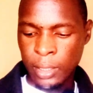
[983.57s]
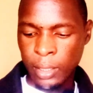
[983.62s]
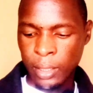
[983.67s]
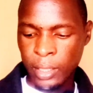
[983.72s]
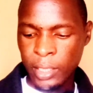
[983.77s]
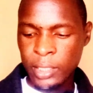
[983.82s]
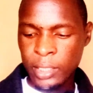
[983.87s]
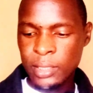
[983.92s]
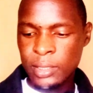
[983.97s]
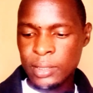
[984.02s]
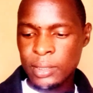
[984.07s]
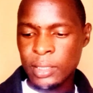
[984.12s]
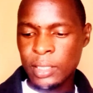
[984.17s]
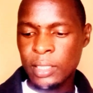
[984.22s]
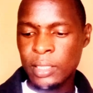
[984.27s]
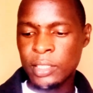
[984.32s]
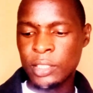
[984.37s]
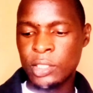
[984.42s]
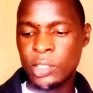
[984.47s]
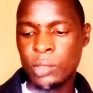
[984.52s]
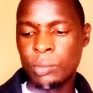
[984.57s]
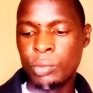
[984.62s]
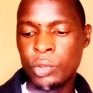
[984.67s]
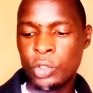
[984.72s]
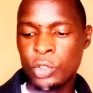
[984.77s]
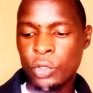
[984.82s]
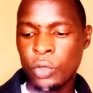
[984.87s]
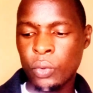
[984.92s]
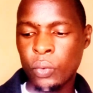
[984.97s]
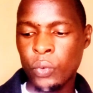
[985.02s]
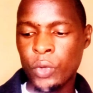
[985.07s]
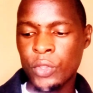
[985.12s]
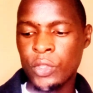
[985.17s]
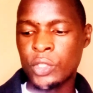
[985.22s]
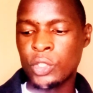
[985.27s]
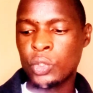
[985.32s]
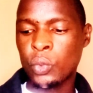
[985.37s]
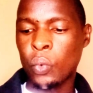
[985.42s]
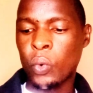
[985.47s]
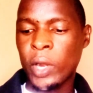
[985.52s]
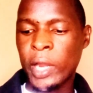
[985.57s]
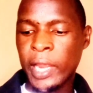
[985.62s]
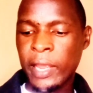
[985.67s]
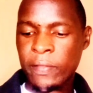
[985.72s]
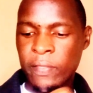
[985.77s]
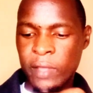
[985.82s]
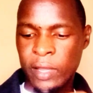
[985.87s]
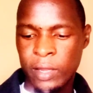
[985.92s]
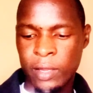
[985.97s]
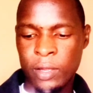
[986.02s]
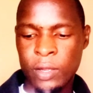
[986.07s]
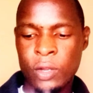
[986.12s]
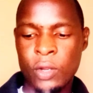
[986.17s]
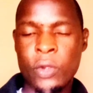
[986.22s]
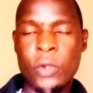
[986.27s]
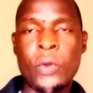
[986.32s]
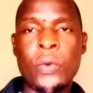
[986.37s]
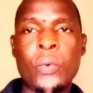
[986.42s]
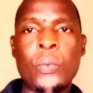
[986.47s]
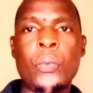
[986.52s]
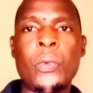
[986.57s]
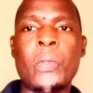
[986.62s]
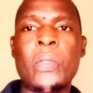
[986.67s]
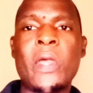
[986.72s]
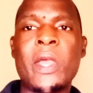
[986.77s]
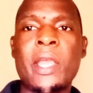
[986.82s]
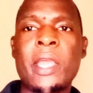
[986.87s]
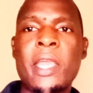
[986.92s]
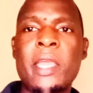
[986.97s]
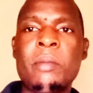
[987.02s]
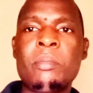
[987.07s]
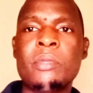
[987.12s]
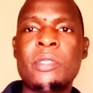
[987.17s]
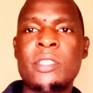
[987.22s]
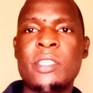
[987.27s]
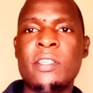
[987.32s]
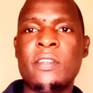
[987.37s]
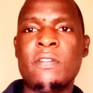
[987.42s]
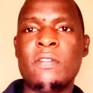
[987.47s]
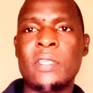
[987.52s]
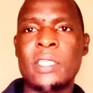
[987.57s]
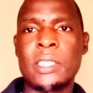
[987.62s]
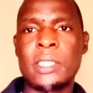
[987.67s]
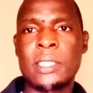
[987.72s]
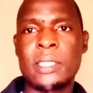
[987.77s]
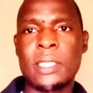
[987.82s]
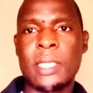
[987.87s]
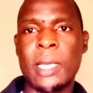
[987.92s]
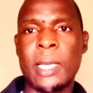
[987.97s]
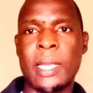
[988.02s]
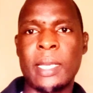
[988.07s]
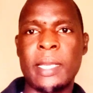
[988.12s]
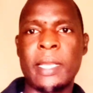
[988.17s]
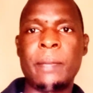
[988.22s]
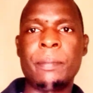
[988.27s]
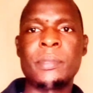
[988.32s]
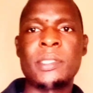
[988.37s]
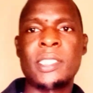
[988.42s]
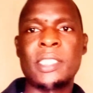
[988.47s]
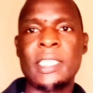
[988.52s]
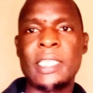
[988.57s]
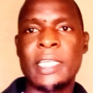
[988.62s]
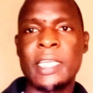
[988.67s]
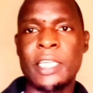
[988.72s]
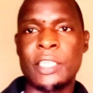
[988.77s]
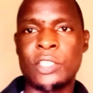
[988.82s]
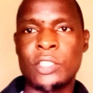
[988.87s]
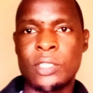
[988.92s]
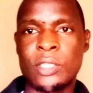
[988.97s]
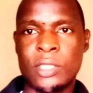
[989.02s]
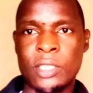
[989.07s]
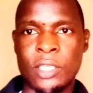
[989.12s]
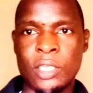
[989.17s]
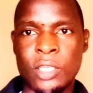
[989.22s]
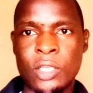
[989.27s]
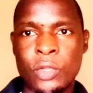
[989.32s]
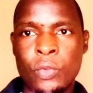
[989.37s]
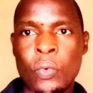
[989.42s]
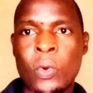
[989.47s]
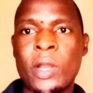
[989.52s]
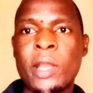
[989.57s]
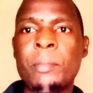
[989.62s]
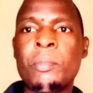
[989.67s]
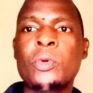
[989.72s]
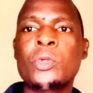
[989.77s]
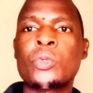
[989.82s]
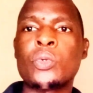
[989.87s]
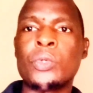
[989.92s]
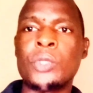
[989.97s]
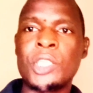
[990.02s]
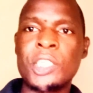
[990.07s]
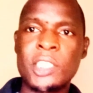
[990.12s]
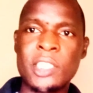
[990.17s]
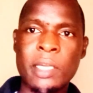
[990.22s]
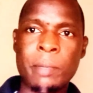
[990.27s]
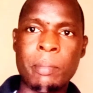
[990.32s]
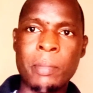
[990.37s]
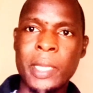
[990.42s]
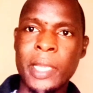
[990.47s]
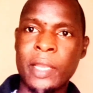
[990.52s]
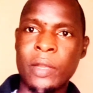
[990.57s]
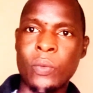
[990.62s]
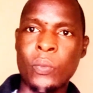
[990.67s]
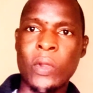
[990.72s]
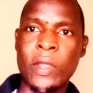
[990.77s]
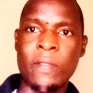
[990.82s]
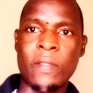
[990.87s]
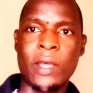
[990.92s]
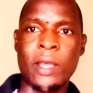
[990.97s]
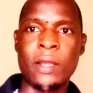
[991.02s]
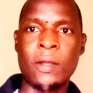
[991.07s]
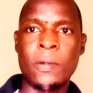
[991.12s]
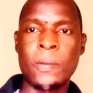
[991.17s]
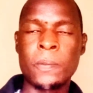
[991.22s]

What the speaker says: red cell distribution width together with the MCVs and MCHC, you are able to determine whether